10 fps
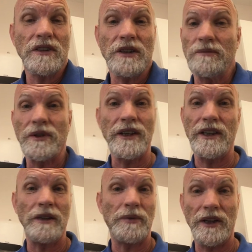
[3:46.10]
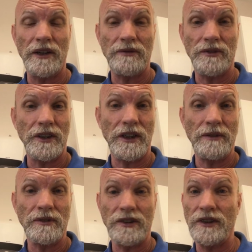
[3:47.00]
completely pain-free,
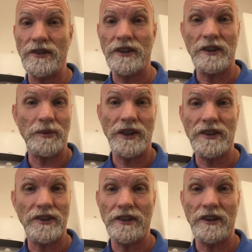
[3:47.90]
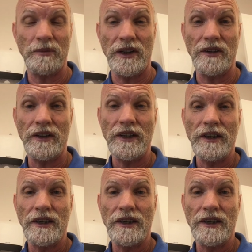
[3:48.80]
so there's nothing to be concerned about.